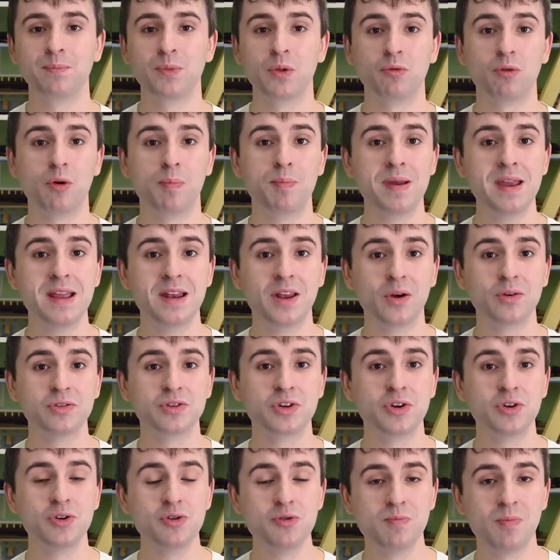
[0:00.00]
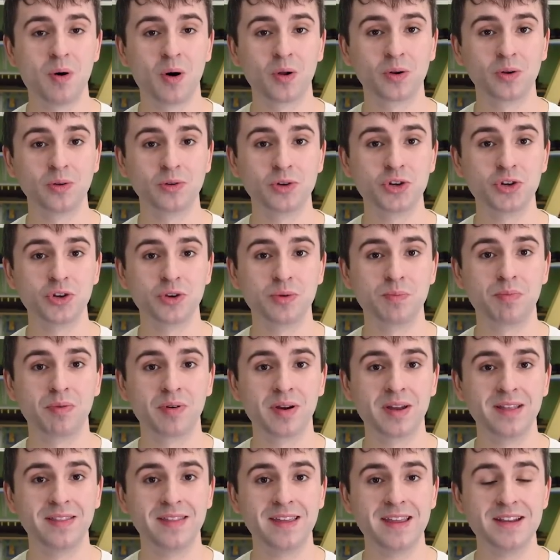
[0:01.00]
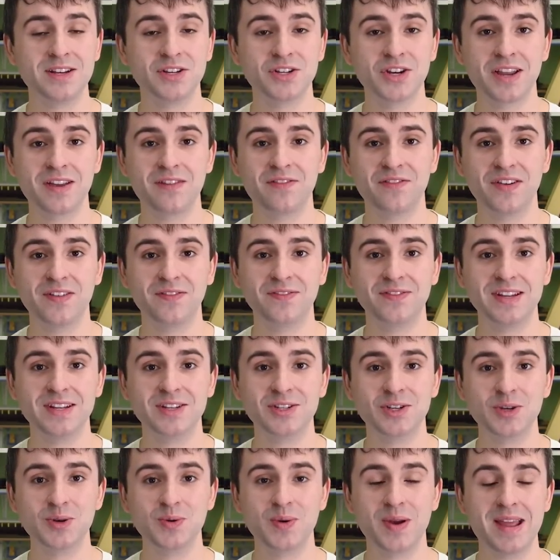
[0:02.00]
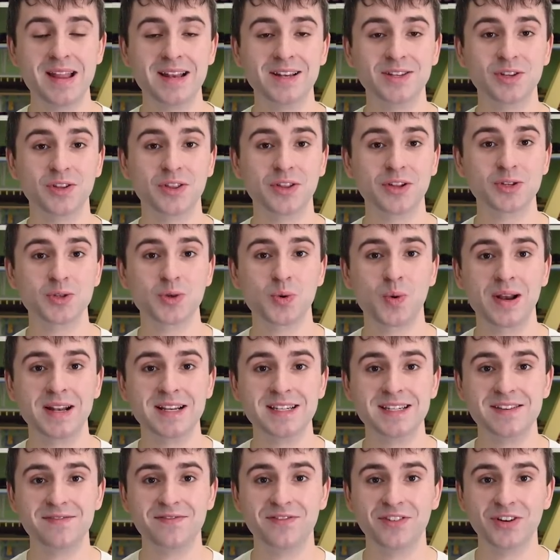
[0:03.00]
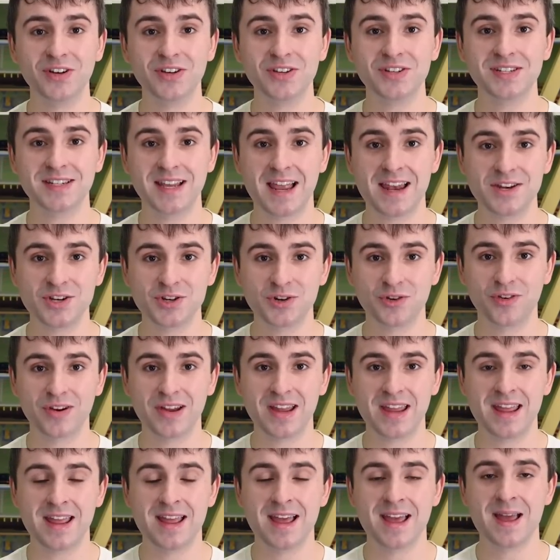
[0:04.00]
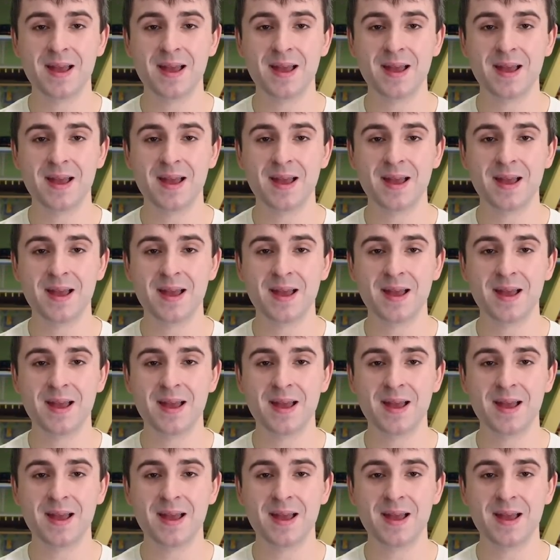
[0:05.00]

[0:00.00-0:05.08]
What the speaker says: Rapido's new model should bring the J52 into the 21st century.